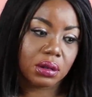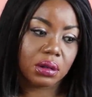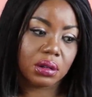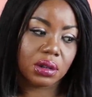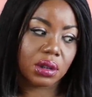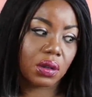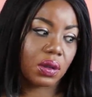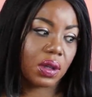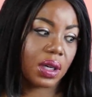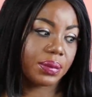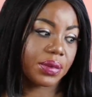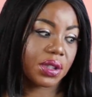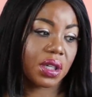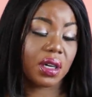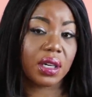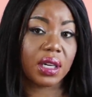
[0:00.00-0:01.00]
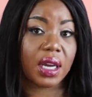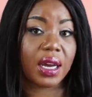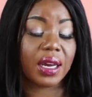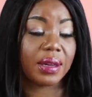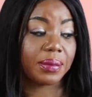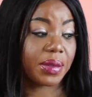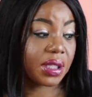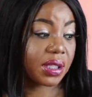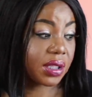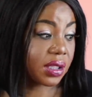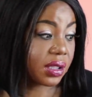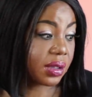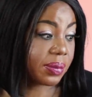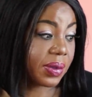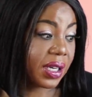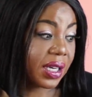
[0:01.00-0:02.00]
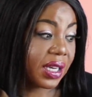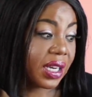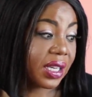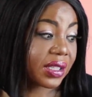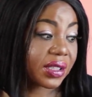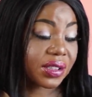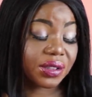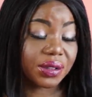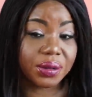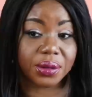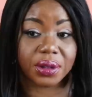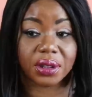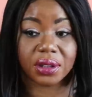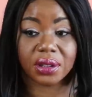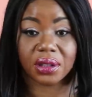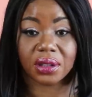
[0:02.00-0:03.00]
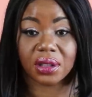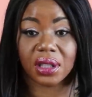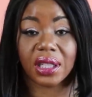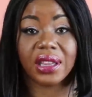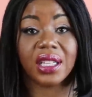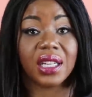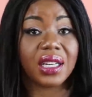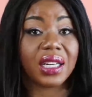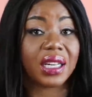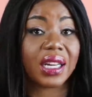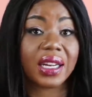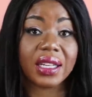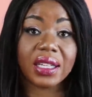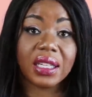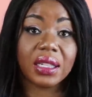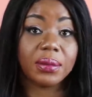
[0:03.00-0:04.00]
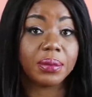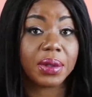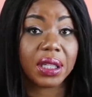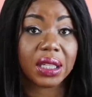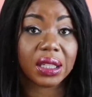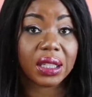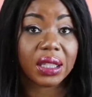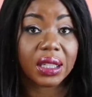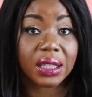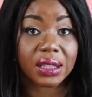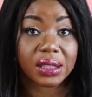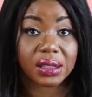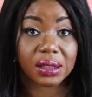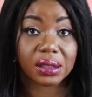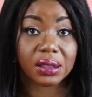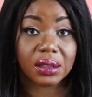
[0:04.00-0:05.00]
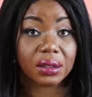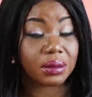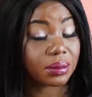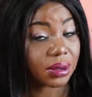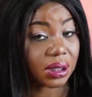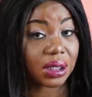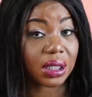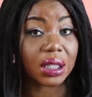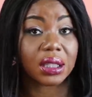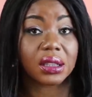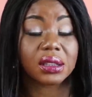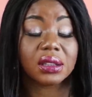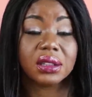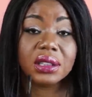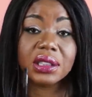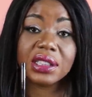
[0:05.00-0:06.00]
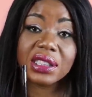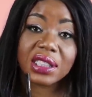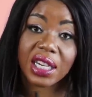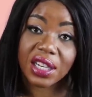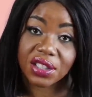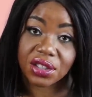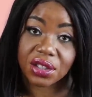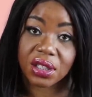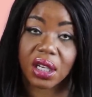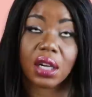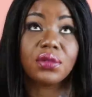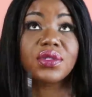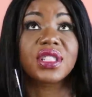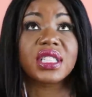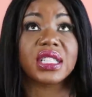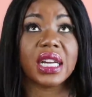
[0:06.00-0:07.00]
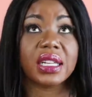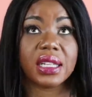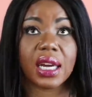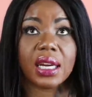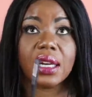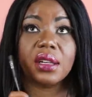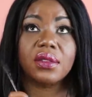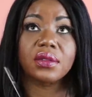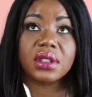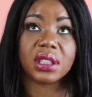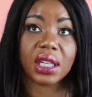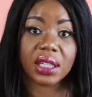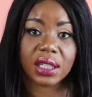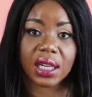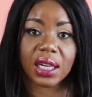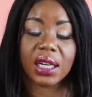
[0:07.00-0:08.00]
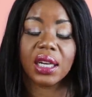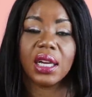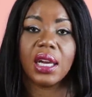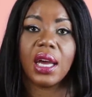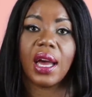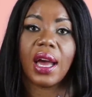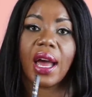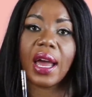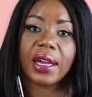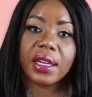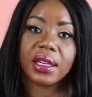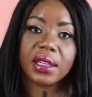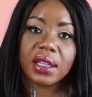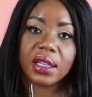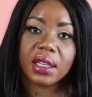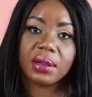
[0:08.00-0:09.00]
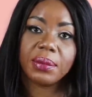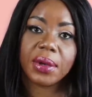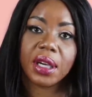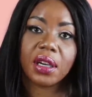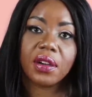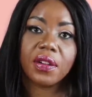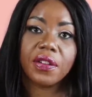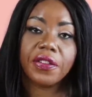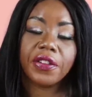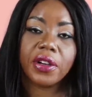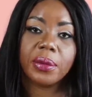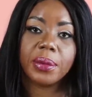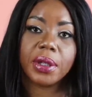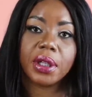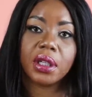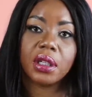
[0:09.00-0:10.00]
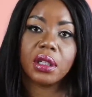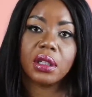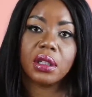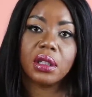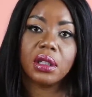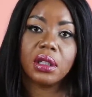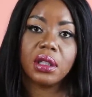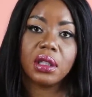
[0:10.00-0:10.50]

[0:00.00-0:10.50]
So I'm sorry, y'all. I messed up. I had to do it. And then I got to keep being honest. Being honest, yesterday, on Sunday, on Sunday, I get an email from uh,